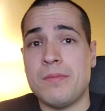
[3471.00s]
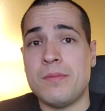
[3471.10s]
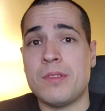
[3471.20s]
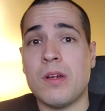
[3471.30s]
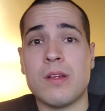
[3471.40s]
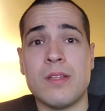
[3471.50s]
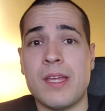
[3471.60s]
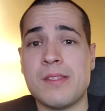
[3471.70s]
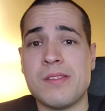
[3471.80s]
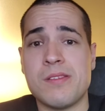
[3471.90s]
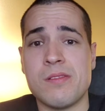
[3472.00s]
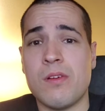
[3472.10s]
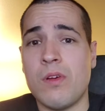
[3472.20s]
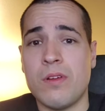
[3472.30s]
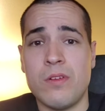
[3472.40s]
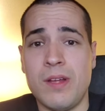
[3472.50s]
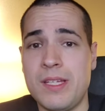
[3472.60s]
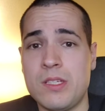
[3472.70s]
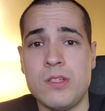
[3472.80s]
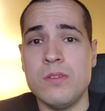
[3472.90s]
Dark lances are
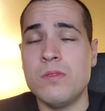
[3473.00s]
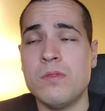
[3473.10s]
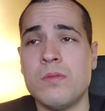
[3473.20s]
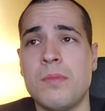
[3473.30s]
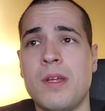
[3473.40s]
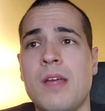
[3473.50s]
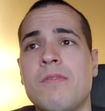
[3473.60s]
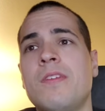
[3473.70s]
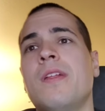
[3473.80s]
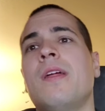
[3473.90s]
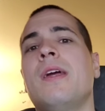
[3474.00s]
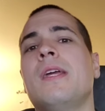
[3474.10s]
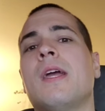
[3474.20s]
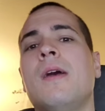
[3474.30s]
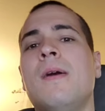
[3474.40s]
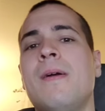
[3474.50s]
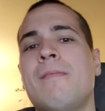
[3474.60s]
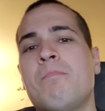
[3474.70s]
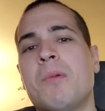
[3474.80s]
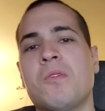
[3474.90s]
great too, but I feel like
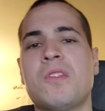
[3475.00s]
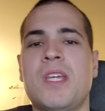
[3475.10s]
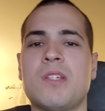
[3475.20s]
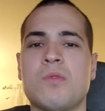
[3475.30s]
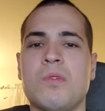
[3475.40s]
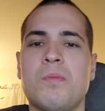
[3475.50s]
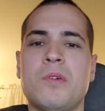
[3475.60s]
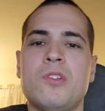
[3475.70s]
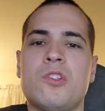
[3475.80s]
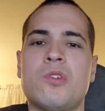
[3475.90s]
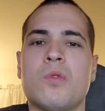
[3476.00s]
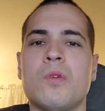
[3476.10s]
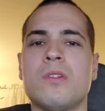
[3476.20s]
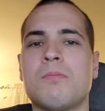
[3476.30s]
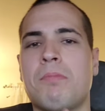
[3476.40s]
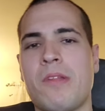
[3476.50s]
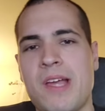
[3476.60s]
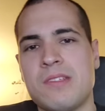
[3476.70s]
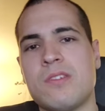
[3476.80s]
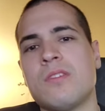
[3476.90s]
most things will push towards
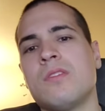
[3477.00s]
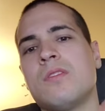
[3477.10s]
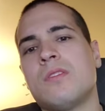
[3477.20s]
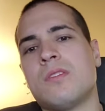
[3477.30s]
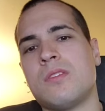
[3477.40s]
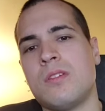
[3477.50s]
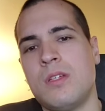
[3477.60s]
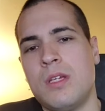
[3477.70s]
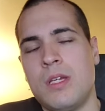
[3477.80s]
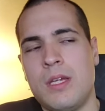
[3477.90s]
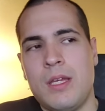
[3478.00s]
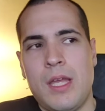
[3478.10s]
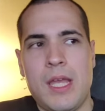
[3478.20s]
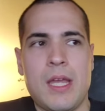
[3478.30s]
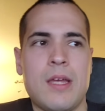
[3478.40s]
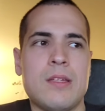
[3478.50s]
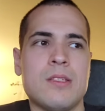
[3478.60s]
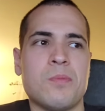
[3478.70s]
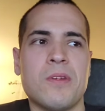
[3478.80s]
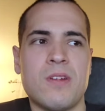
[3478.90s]
blasters and
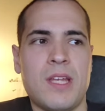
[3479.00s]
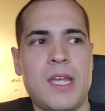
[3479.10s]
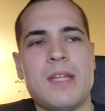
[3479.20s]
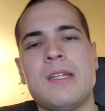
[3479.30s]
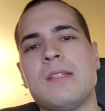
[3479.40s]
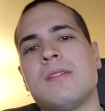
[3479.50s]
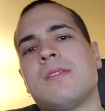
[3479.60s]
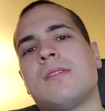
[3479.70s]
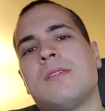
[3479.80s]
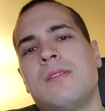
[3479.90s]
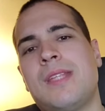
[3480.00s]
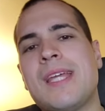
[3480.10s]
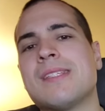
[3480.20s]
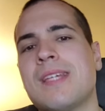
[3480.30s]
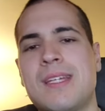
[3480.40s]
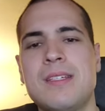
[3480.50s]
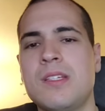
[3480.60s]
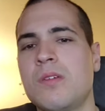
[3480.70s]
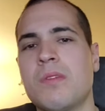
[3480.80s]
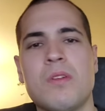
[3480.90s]
splinter cannons, things that can
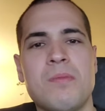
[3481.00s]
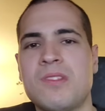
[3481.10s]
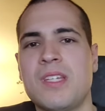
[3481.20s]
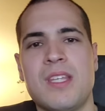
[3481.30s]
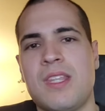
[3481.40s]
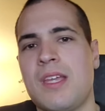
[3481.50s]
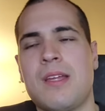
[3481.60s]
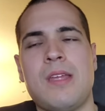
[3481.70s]
deal with almost anything.